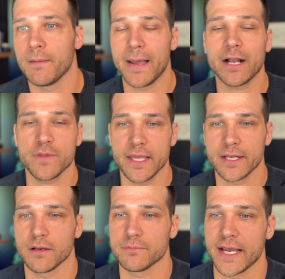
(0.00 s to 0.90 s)
Back when the
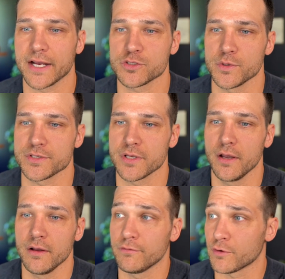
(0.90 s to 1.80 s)
income tax was
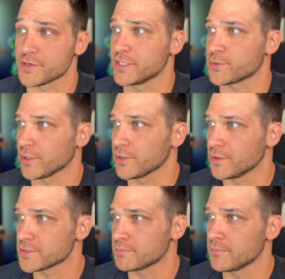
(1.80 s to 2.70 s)
first
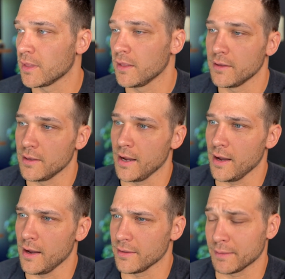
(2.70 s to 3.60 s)
introduced,
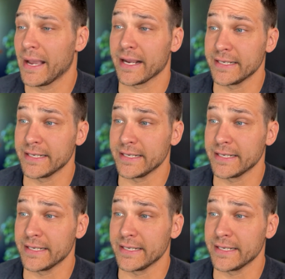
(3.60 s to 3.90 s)
like back in